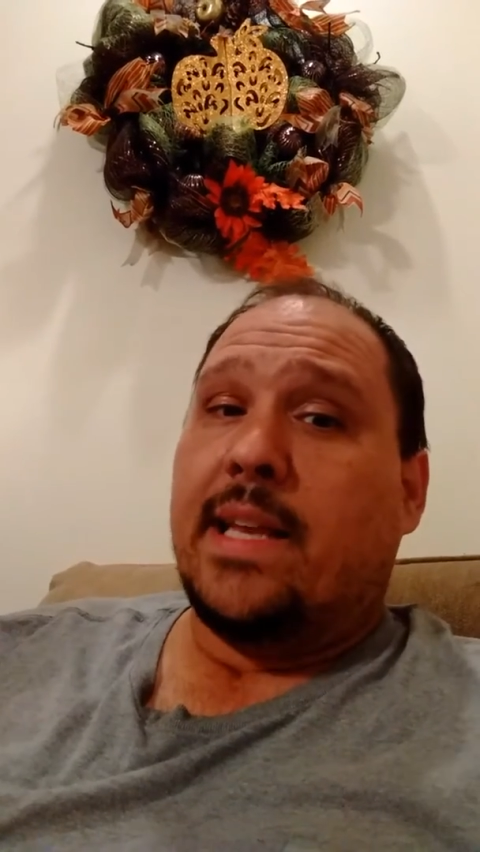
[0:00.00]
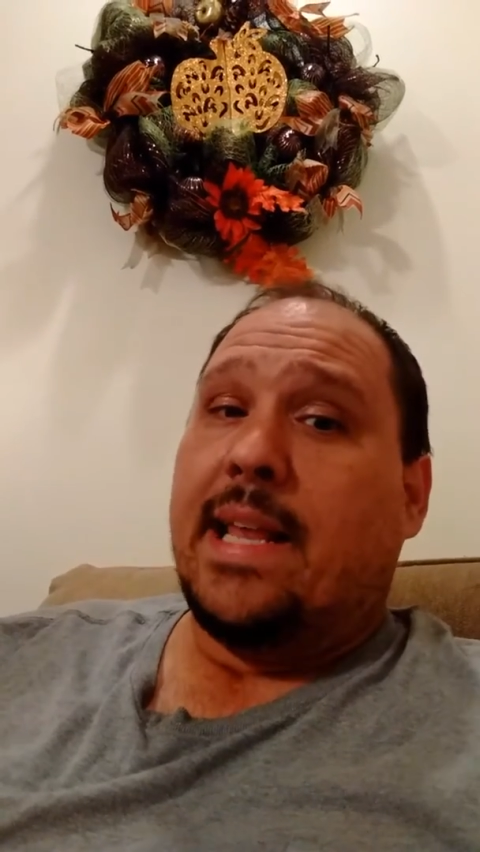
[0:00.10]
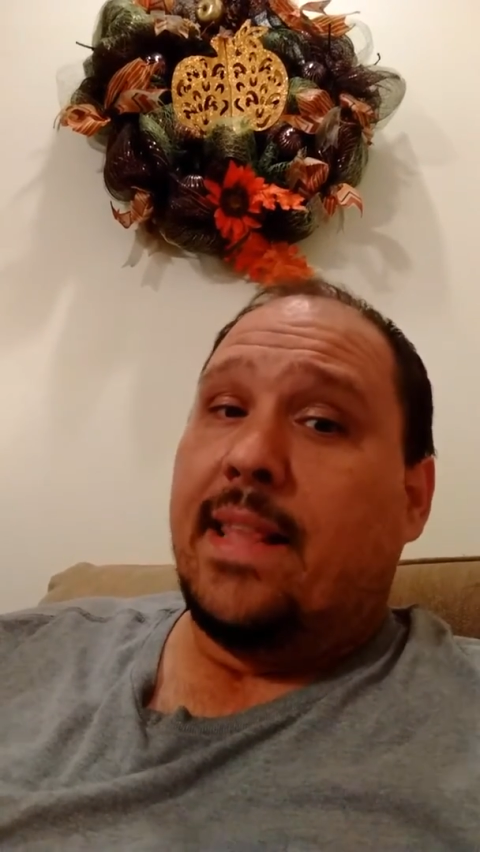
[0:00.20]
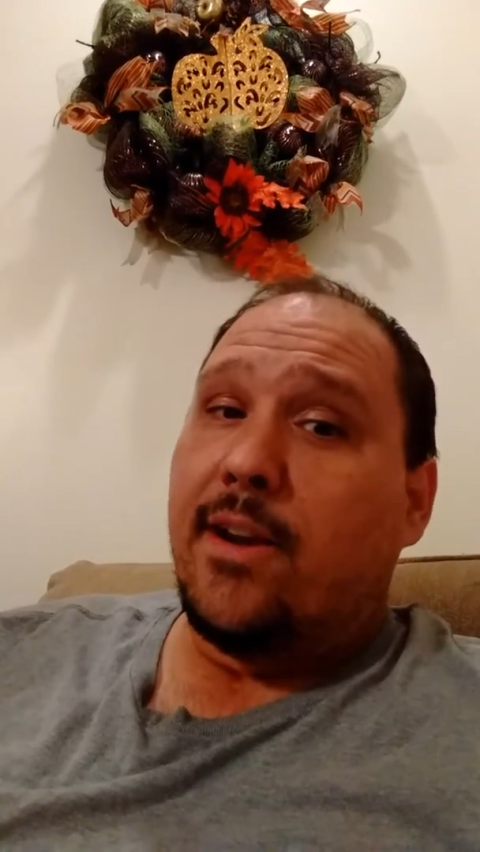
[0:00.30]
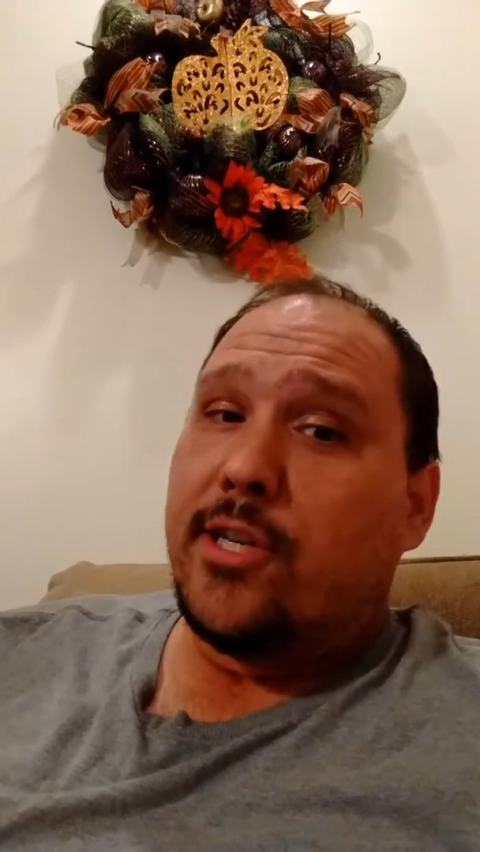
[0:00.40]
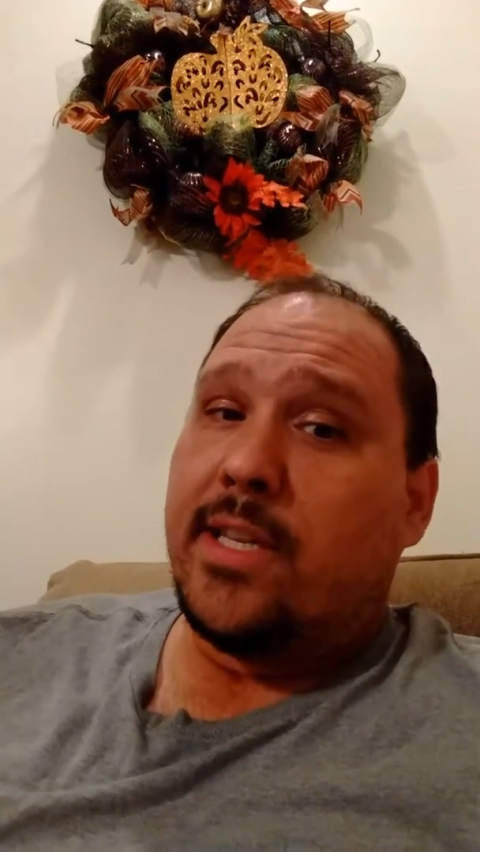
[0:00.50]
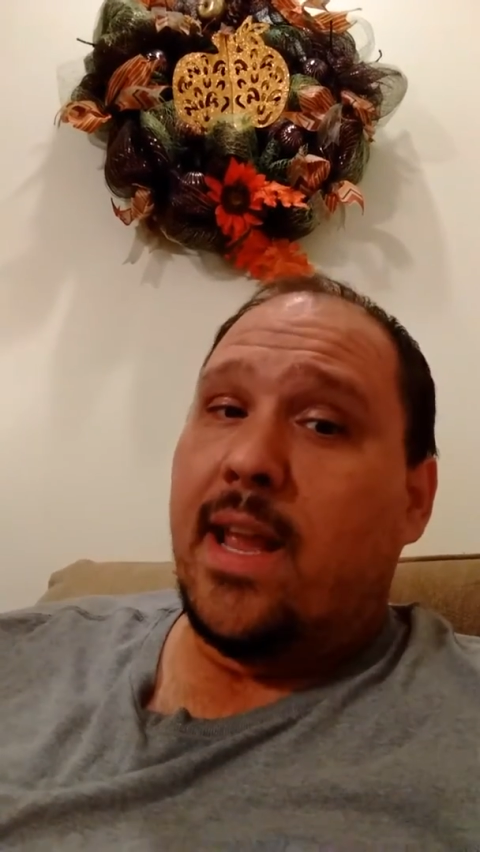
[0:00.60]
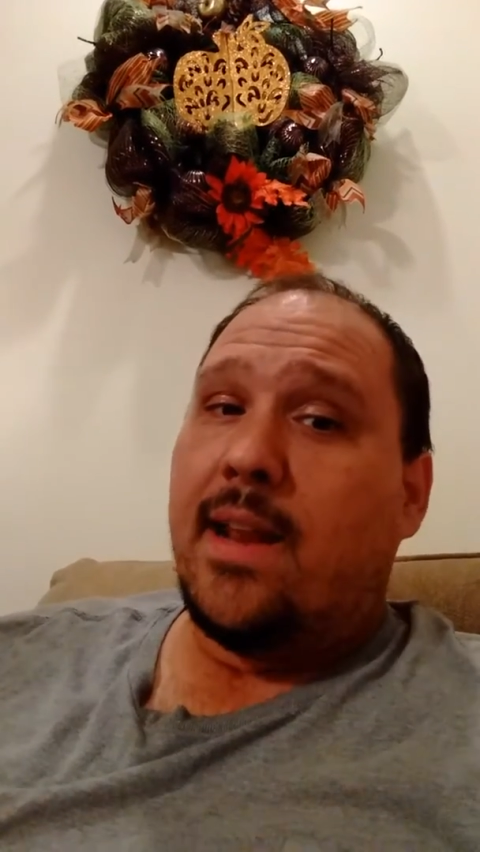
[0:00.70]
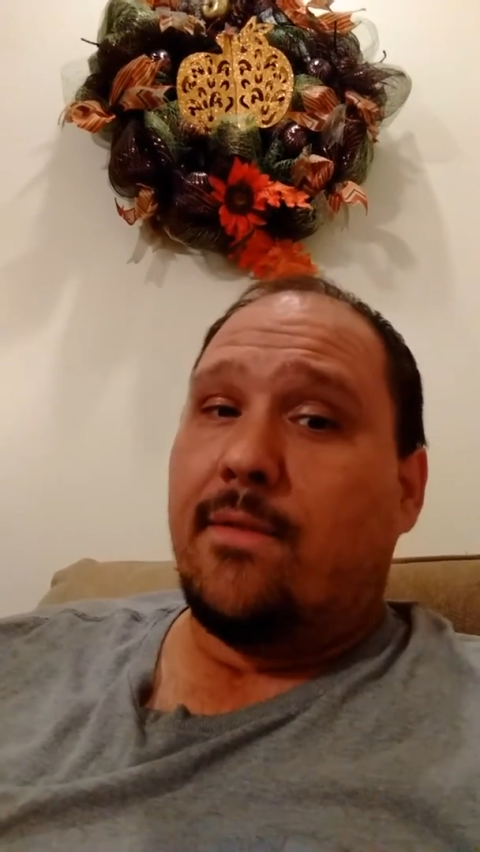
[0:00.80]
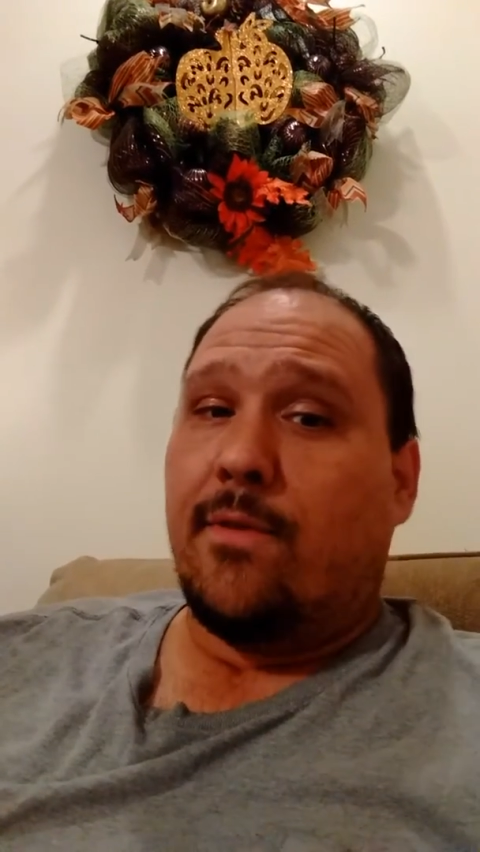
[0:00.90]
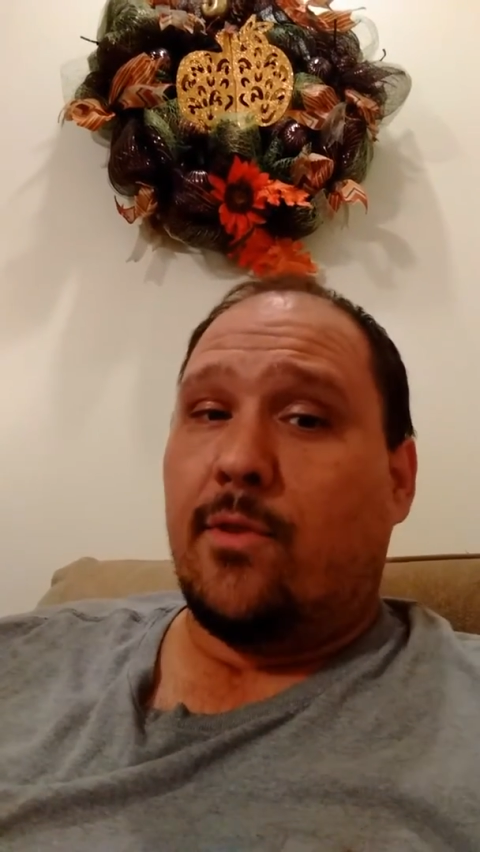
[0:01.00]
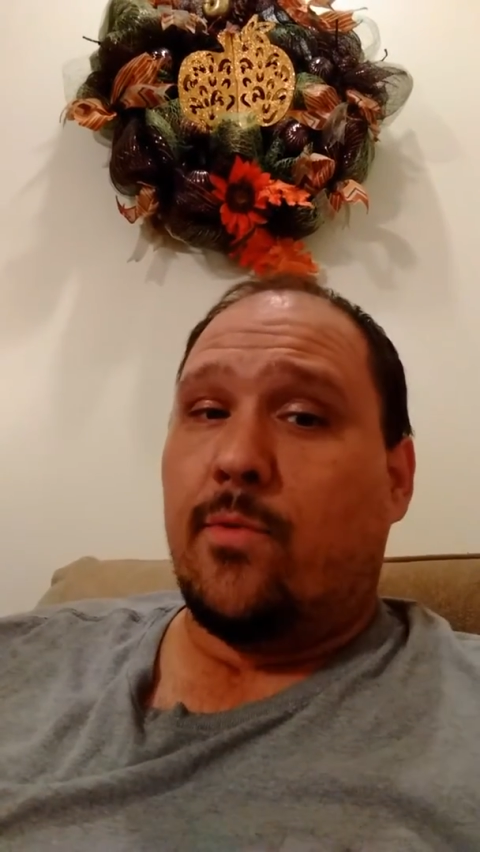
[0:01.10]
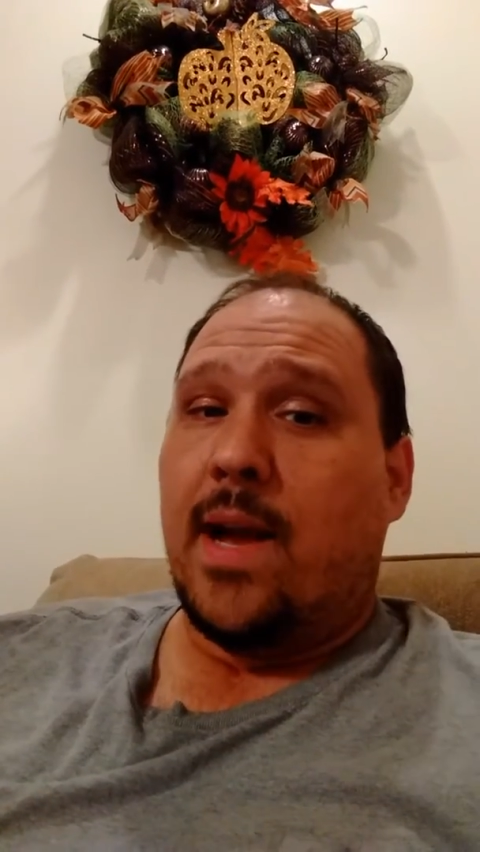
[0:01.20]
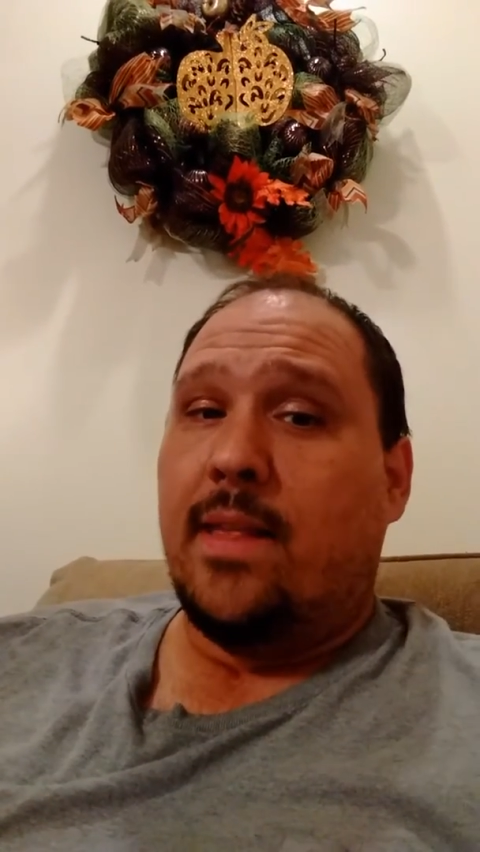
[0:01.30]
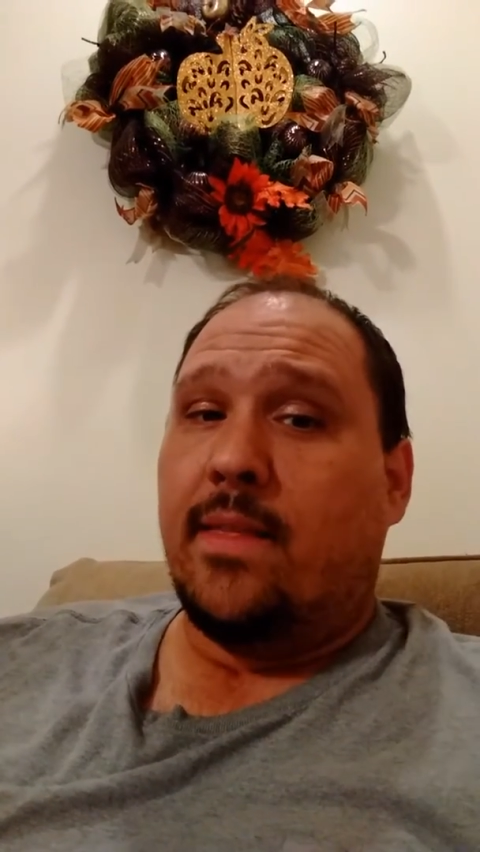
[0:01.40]
and they're standing for the
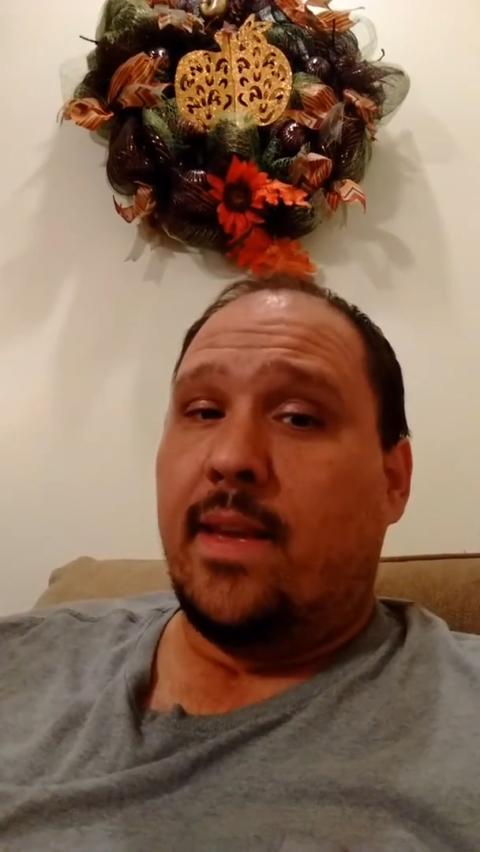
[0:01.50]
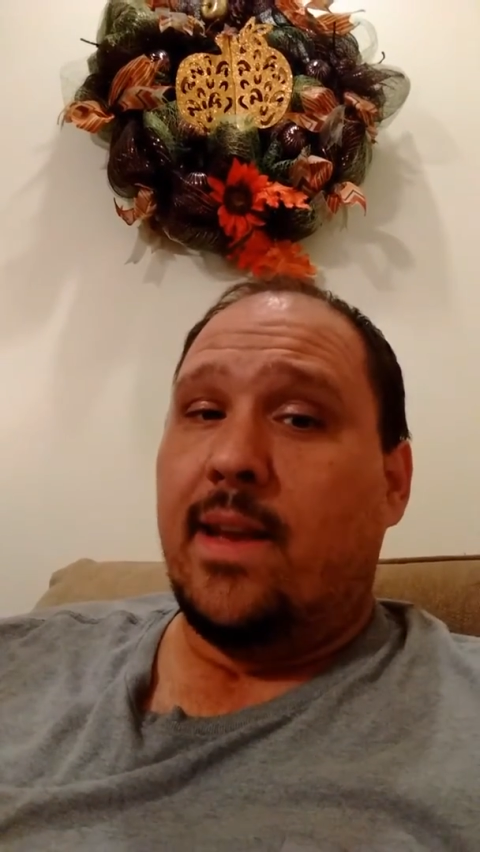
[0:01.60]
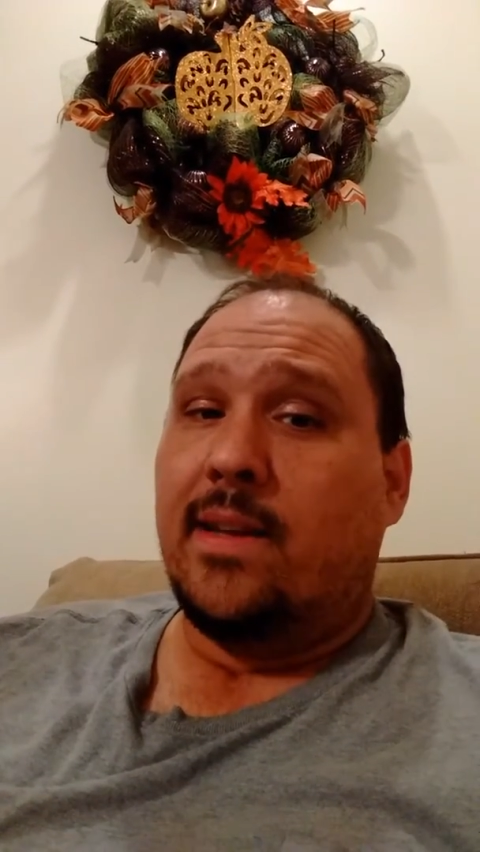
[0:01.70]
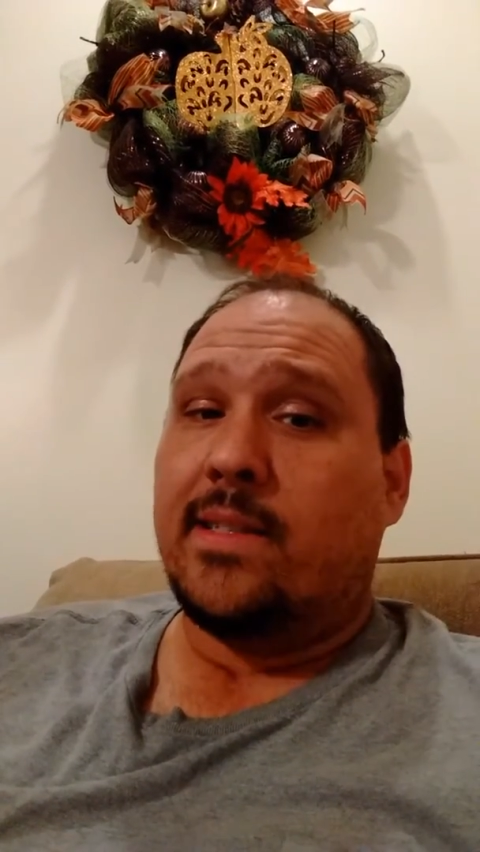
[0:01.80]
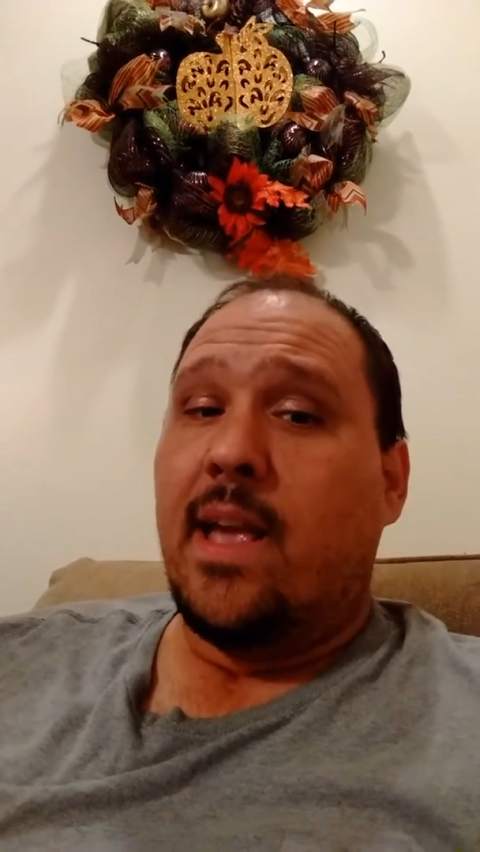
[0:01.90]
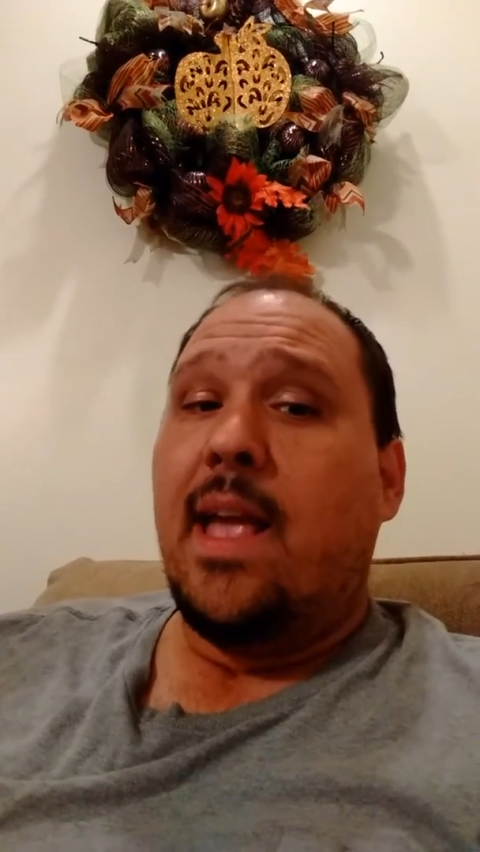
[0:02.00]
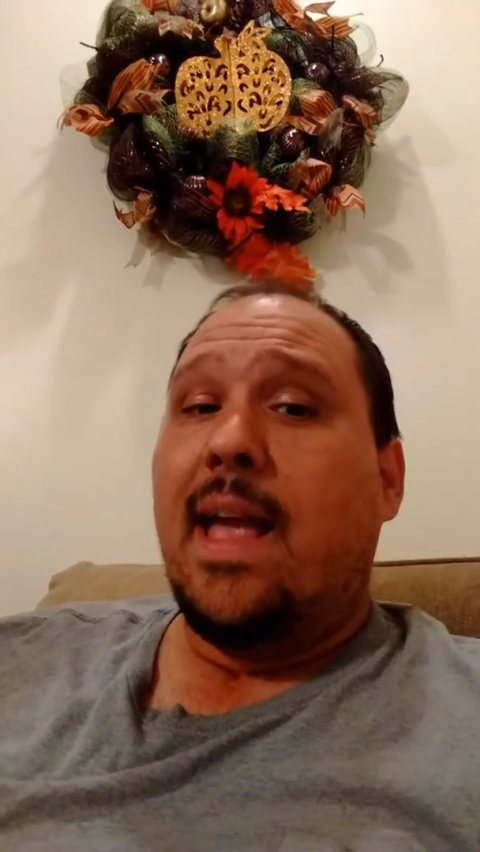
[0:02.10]
right things.